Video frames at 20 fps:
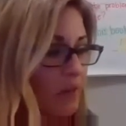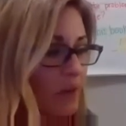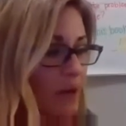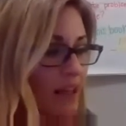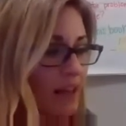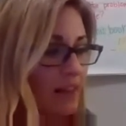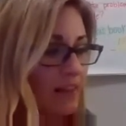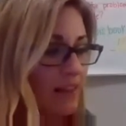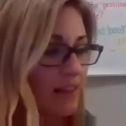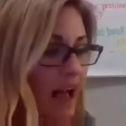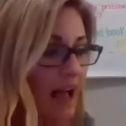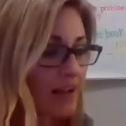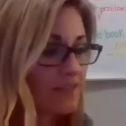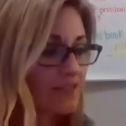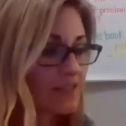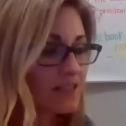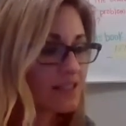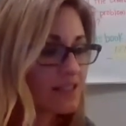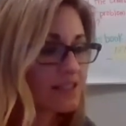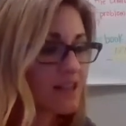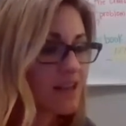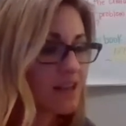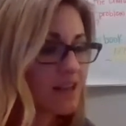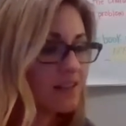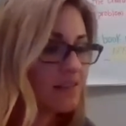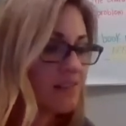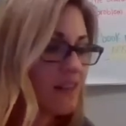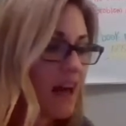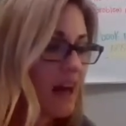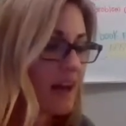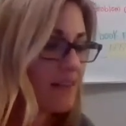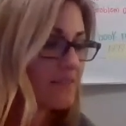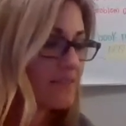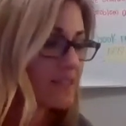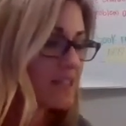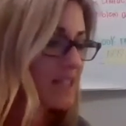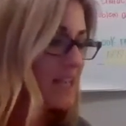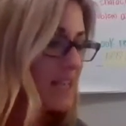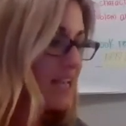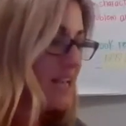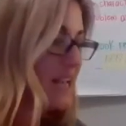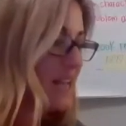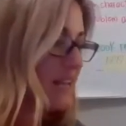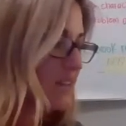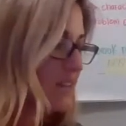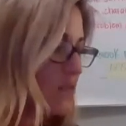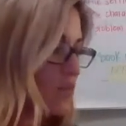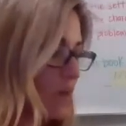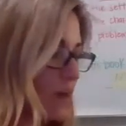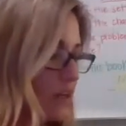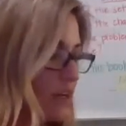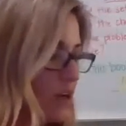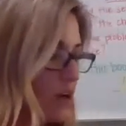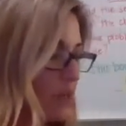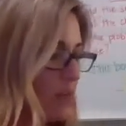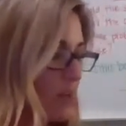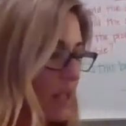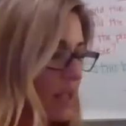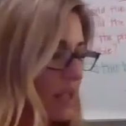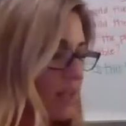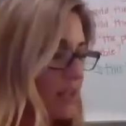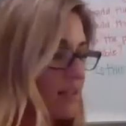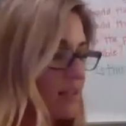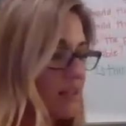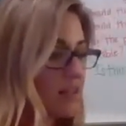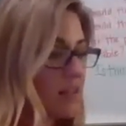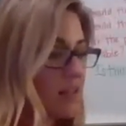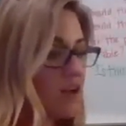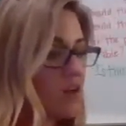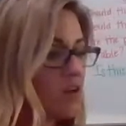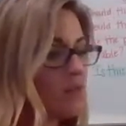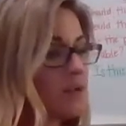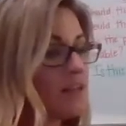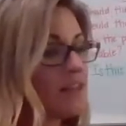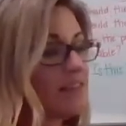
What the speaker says: When he laughs, the sun laughs in the window panes. When